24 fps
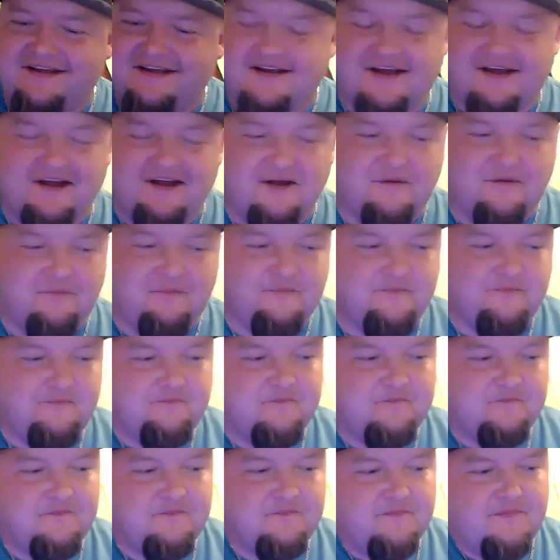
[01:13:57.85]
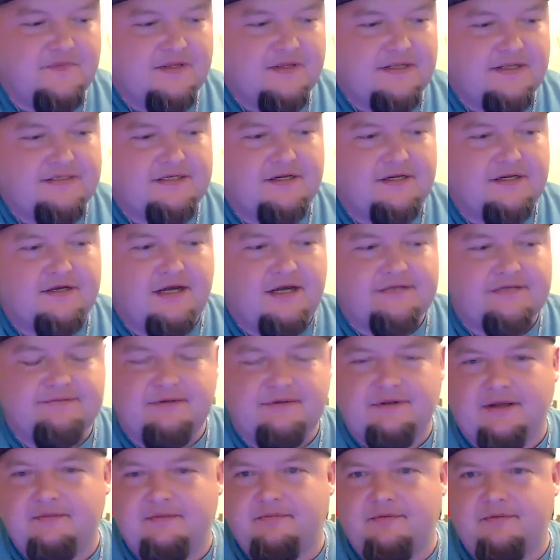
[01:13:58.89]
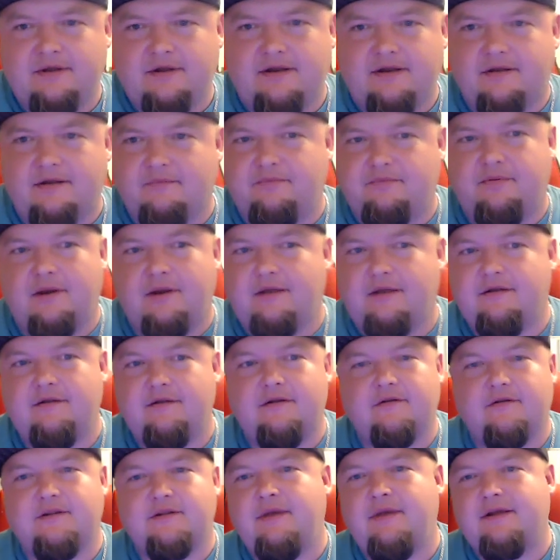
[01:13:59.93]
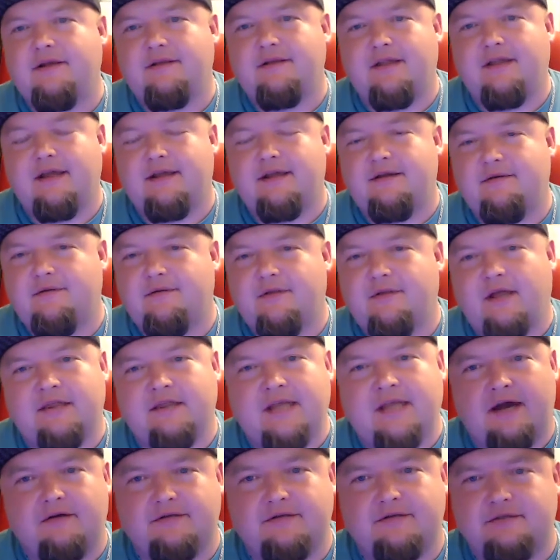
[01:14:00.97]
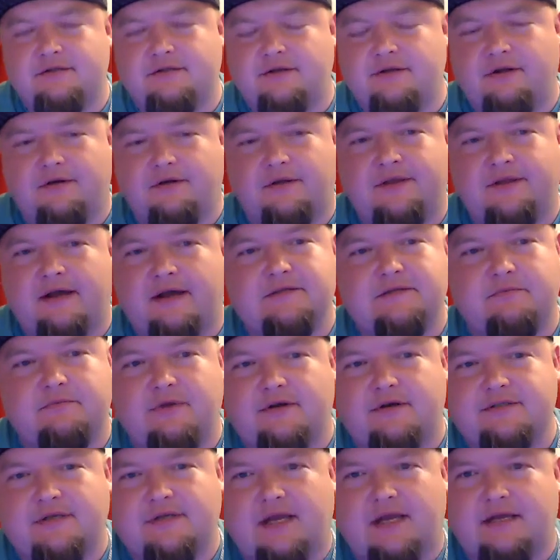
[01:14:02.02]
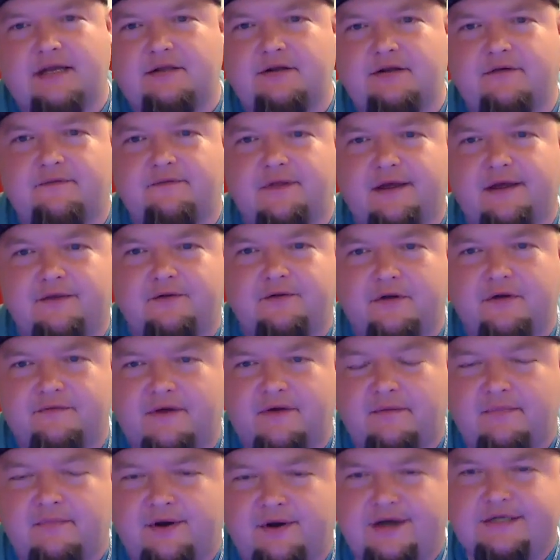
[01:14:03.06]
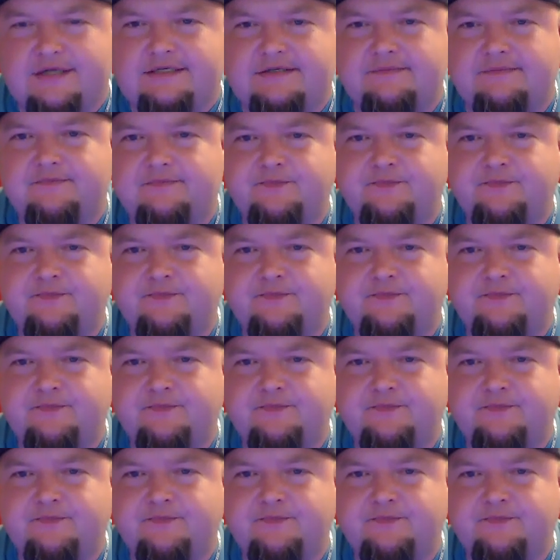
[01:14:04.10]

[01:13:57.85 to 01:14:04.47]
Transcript: Um, it's going to cost me like I don't know, you know, to make like a thousand, you know, a thousand mils, I can do it for like thirty-five bucks.